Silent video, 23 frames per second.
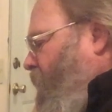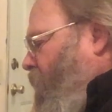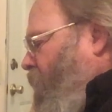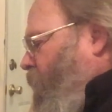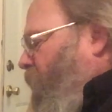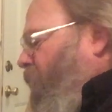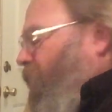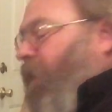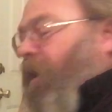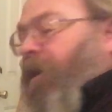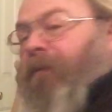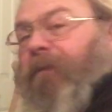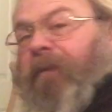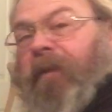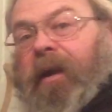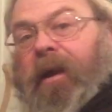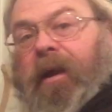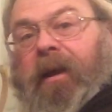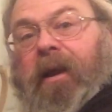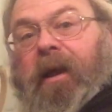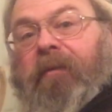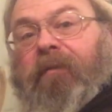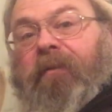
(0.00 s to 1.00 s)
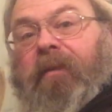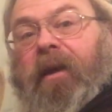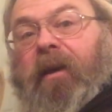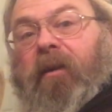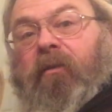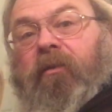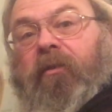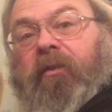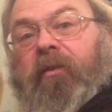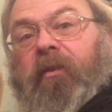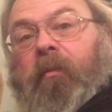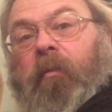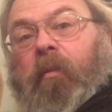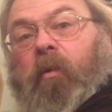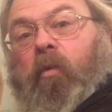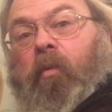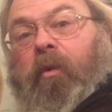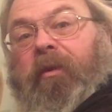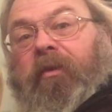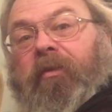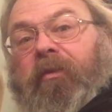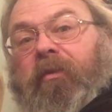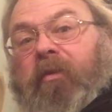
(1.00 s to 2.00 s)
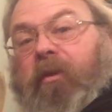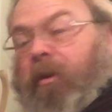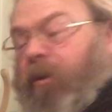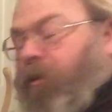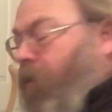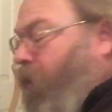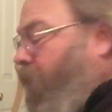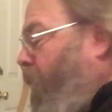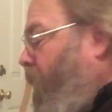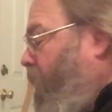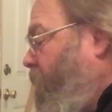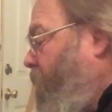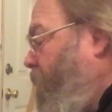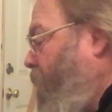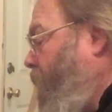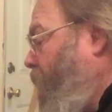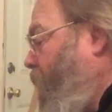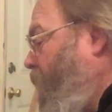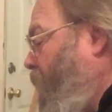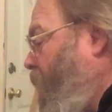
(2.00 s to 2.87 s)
What did I find? I found some Aristocob